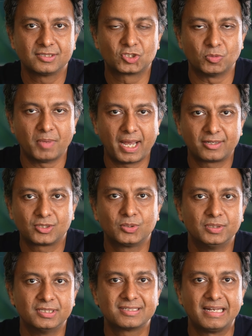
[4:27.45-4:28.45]

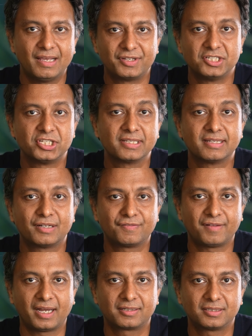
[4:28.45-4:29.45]
Zomato is leveraging that
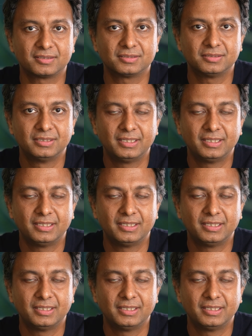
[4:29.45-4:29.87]
factor